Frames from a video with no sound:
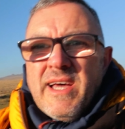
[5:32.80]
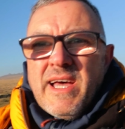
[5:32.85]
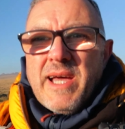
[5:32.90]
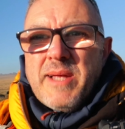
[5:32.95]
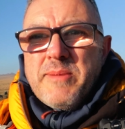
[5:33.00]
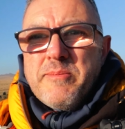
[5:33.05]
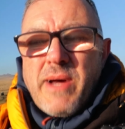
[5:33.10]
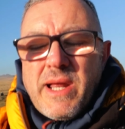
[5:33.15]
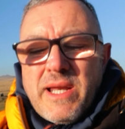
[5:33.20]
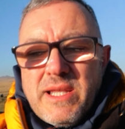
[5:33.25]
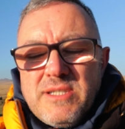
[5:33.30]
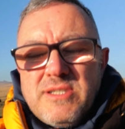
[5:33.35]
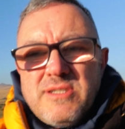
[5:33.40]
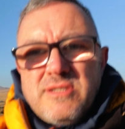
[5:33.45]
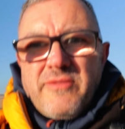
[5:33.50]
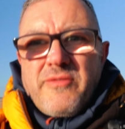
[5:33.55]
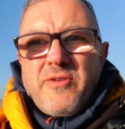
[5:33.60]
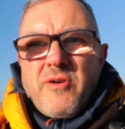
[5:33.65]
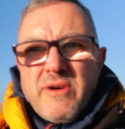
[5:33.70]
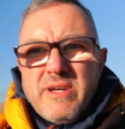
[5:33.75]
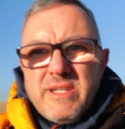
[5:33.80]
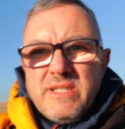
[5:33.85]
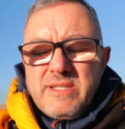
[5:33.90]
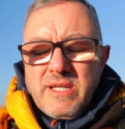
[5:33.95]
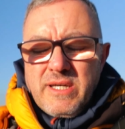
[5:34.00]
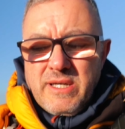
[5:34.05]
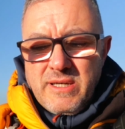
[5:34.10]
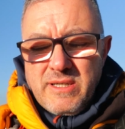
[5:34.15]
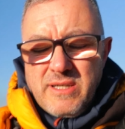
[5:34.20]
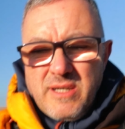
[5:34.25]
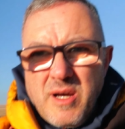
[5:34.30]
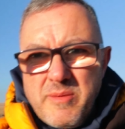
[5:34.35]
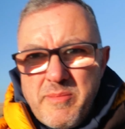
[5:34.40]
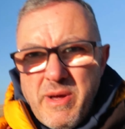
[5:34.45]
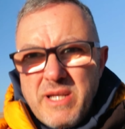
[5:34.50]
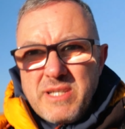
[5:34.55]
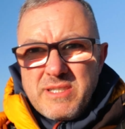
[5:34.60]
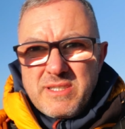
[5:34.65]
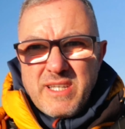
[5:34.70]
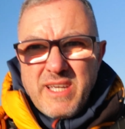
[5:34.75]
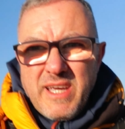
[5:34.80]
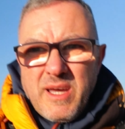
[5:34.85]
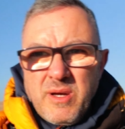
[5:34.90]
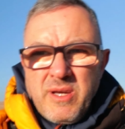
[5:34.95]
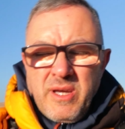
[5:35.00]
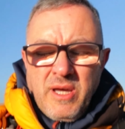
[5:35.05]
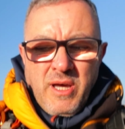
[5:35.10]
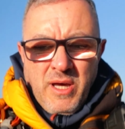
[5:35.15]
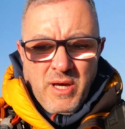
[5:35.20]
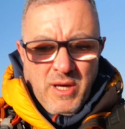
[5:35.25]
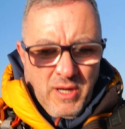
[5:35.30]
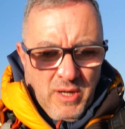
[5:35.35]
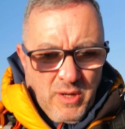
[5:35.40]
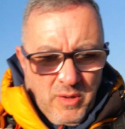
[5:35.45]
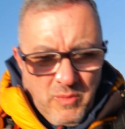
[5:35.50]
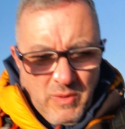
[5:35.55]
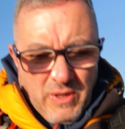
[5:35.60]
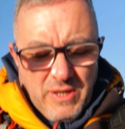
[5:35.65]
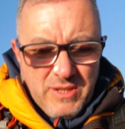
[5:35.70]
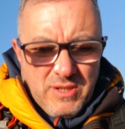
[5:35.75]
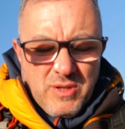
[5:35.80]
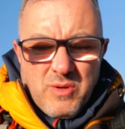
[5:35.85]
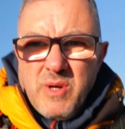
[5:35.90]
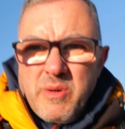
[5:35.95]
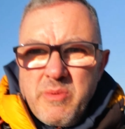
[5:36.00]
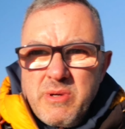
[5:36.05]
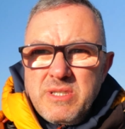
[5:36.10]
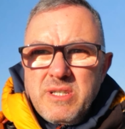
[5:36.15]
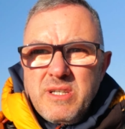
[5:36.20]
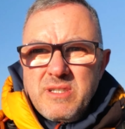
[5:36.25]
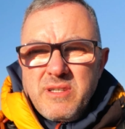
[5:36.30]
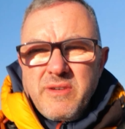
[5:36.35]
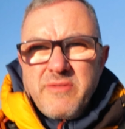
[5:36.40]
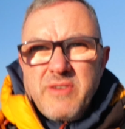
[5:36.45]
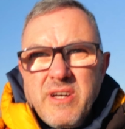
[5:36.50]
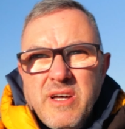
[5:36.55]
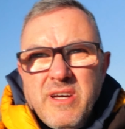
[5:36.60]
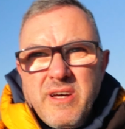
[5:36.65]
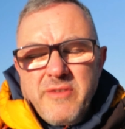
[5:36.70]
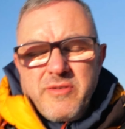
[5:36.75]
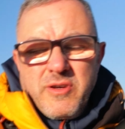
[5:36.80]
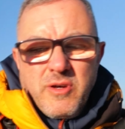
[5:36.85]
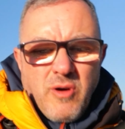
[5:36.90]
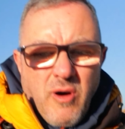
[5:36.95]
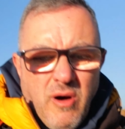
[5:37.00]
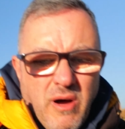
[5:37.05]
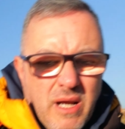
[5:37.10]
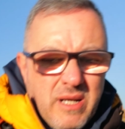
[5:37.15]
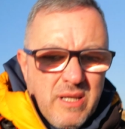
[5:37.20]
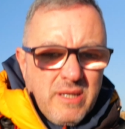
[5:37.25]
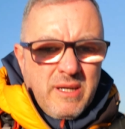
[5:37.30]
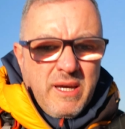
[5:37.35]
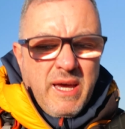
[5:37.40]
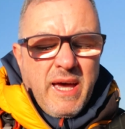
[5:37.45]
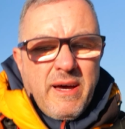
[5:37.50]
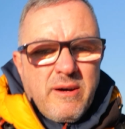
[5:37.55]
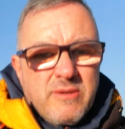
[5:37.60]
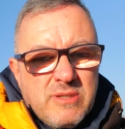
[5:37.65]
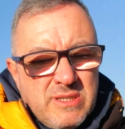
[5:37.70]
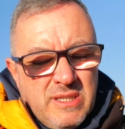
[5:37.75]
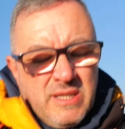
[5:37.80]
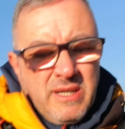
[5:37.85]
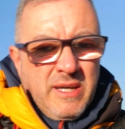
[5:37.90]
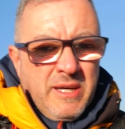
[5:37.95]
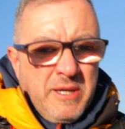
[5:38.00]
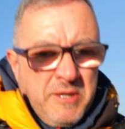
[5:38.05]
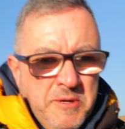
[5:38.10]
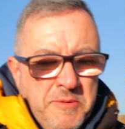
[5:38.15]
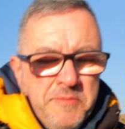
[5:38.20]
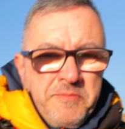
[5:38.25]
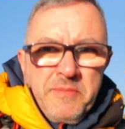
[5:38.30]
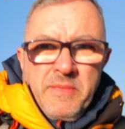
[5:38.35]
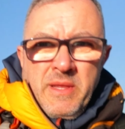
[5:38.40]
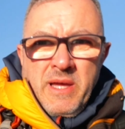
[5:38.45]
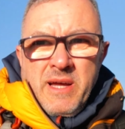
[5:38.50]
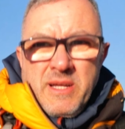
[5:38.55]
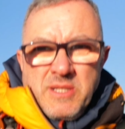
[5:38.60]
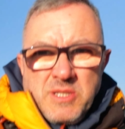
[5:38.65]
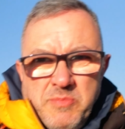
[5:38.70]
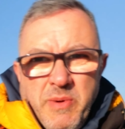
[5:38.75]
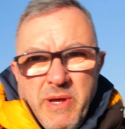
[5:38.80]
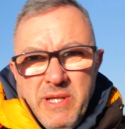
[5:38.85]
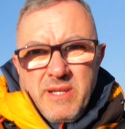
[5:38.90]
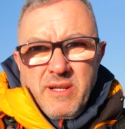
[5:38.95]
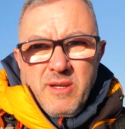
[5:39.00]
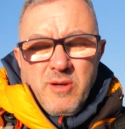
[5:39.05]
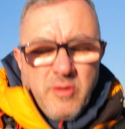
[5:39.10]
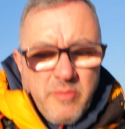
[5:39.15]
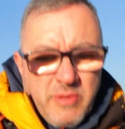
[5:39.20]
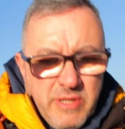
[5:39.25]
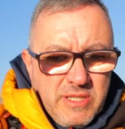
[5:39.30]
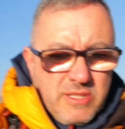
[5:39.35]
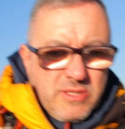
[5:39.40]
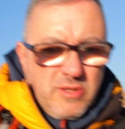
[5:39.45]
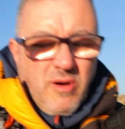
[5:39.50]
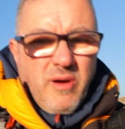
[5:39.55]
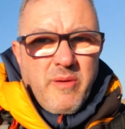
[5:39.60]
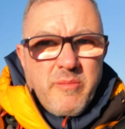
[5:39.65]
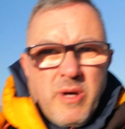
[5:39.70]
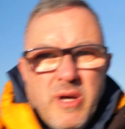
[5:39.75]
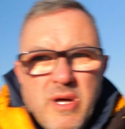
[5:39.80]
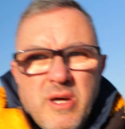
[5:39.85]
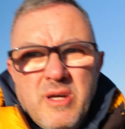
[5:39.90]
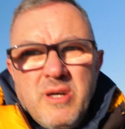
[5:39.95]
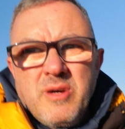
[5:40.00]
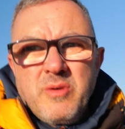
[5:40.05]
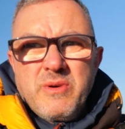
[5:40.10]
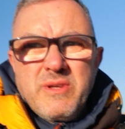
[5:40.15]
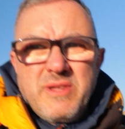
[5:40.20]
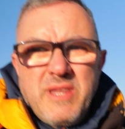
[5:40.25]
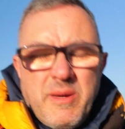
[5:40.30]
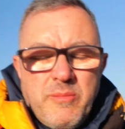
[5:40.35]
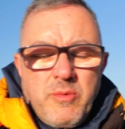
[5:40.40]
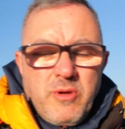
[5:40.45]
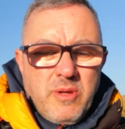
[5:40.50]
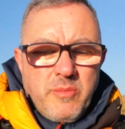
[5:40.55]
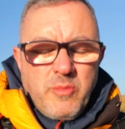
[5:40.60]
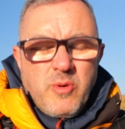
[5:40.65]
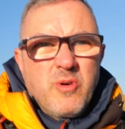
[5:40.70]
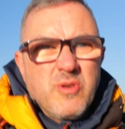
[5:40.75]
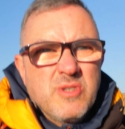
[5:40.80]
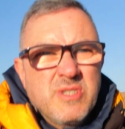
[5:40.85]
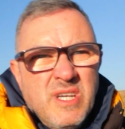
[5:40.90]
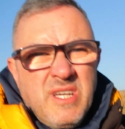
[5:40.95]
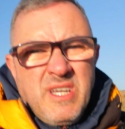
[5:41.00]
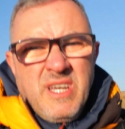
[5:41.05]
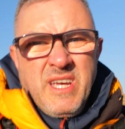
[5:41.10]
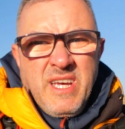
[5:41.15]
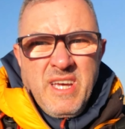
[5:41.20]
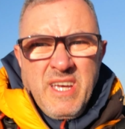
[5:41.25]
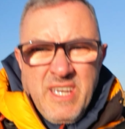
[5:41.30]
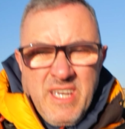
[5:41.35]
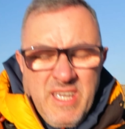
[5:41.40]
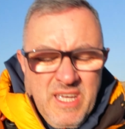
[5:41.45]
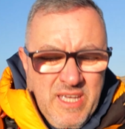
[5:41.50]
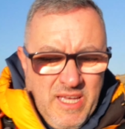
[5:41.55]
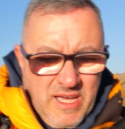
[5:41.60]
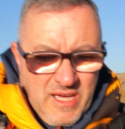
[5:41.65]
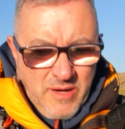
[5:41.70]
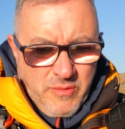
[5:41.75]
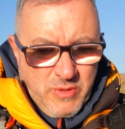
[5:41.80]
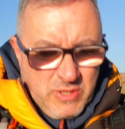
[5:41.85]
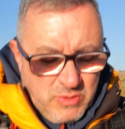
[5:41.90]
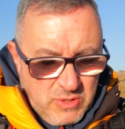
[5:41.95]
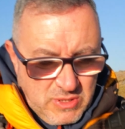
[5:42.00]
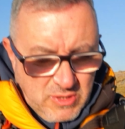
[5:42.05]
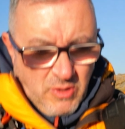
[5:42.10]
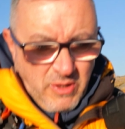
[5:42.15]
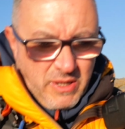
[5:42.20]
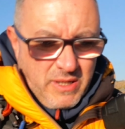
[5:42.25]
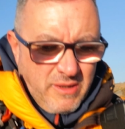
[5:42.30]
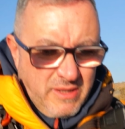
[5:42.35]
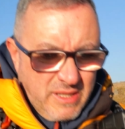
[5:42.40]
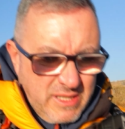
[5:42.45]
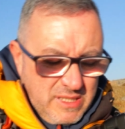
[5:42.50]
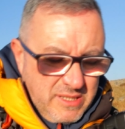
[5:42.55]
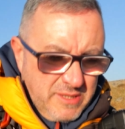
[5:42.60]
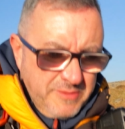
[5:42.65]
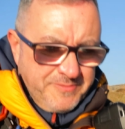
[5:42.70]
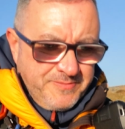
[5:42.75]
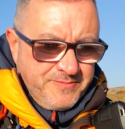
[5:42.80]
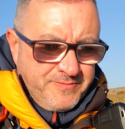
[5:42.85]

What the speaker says: and managed to get 1 or 2 images of a few Highland cows, and spent a little bit of time with them on the moors, which was quite nice.